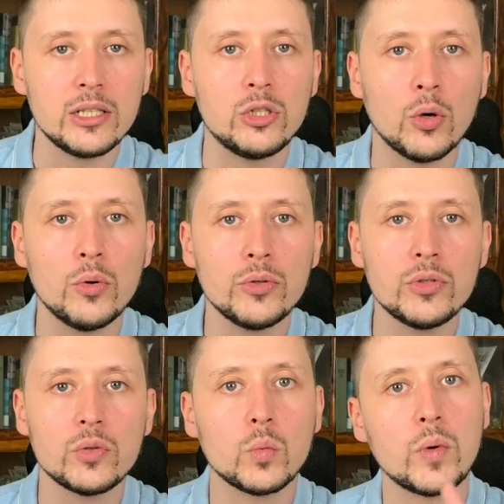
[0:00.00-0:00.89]

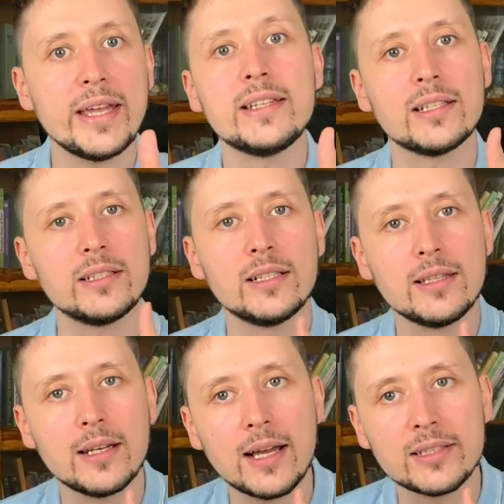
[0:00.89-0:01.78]
Don't wait until the
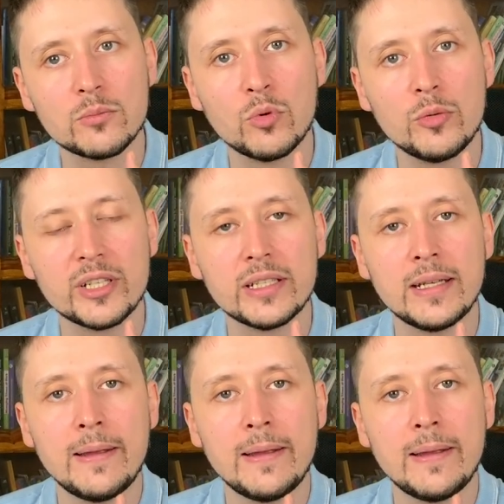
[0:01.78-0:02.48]
last moment.